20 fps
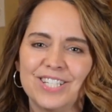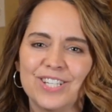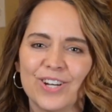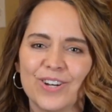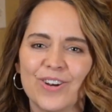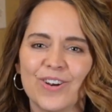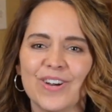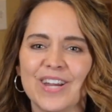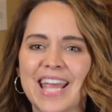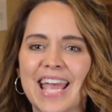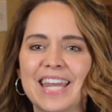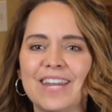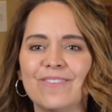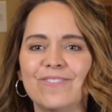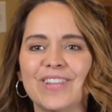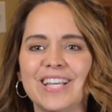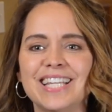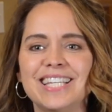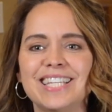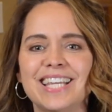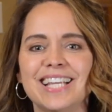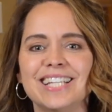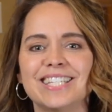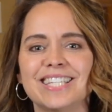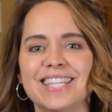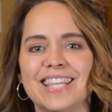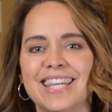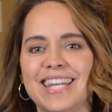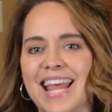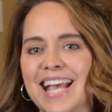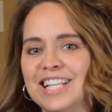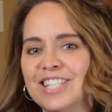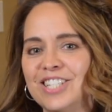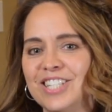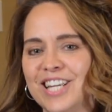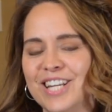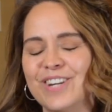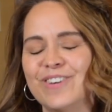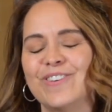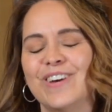to creatively teach the next
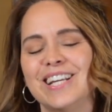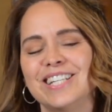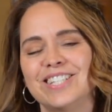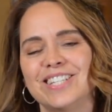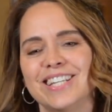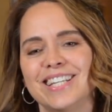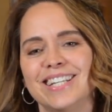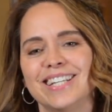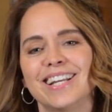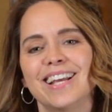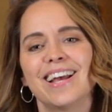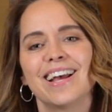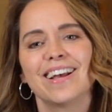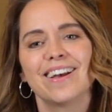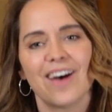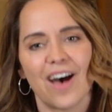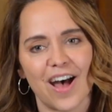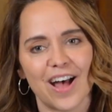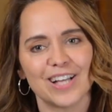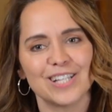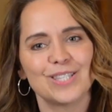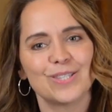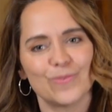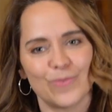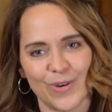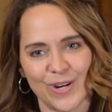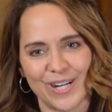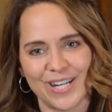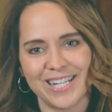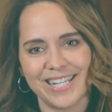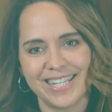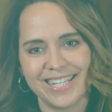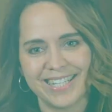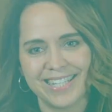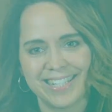generation God's Word.